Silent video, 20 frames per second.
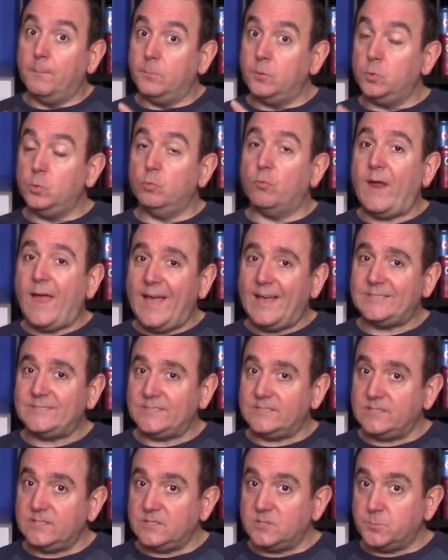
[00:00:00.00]
Blue Raz
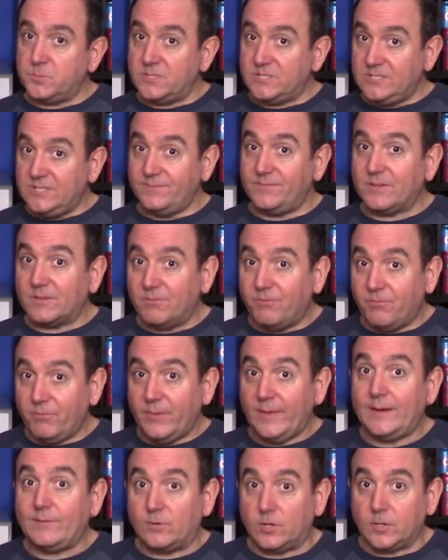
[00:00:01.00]
is a specific
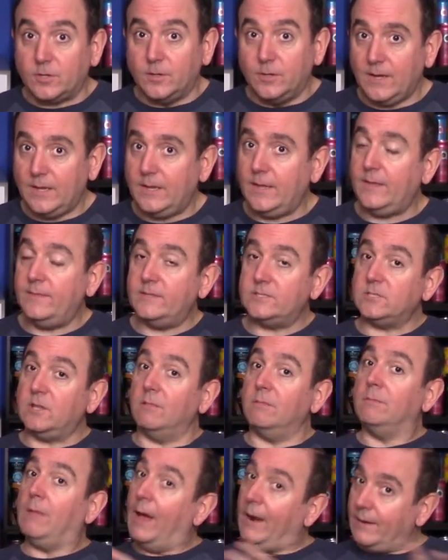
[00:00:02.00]
flavor, and there's a
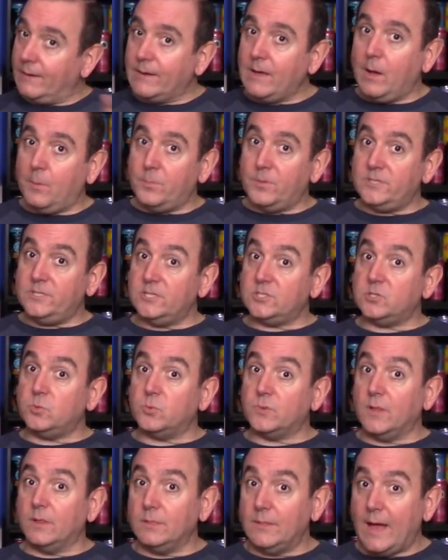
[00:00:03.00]
lot of competition
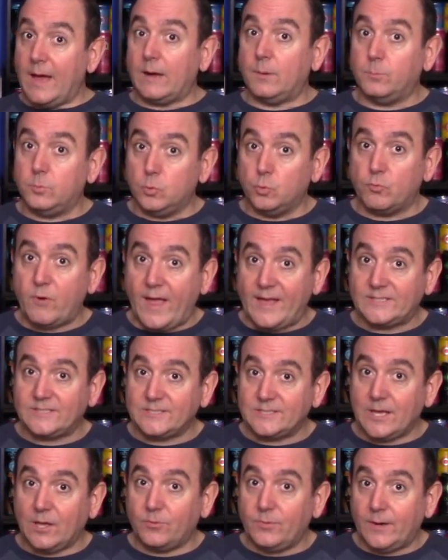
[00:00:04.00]
with a lot of blue
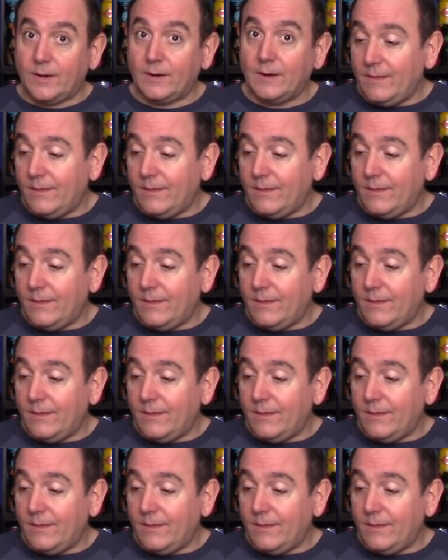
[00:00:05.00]
Razes out there.